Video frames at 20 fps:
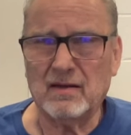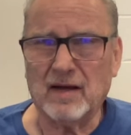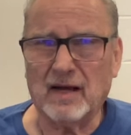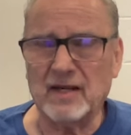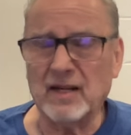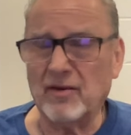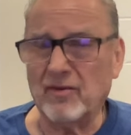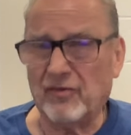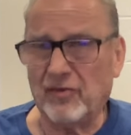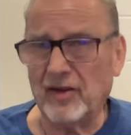
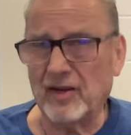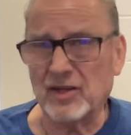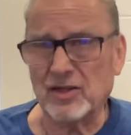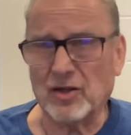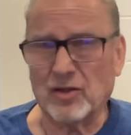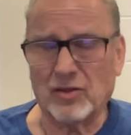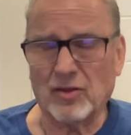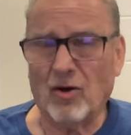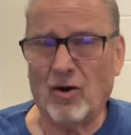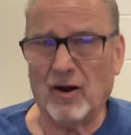I didn't
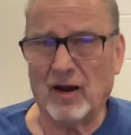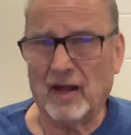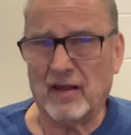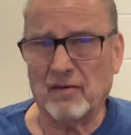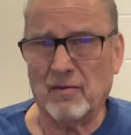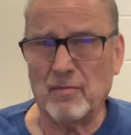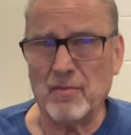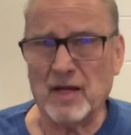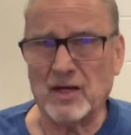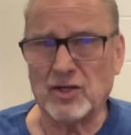finish a thought I
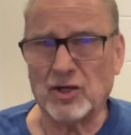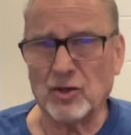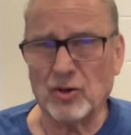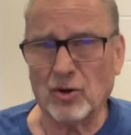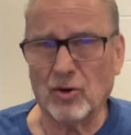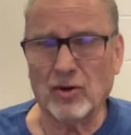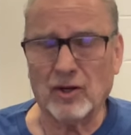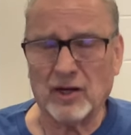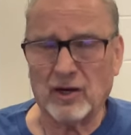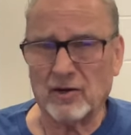mentioned
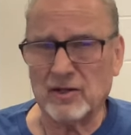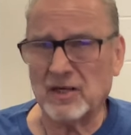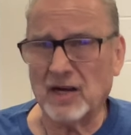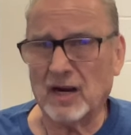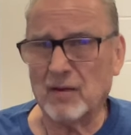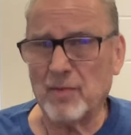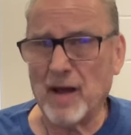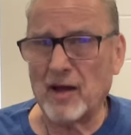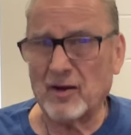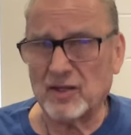earlier. It's
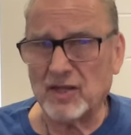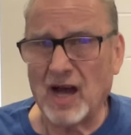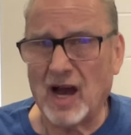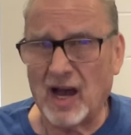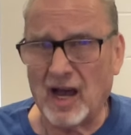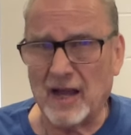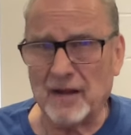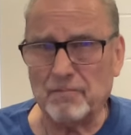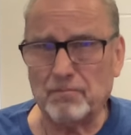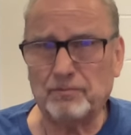not about
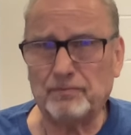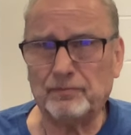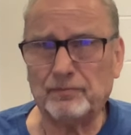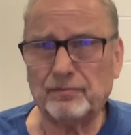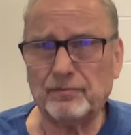time.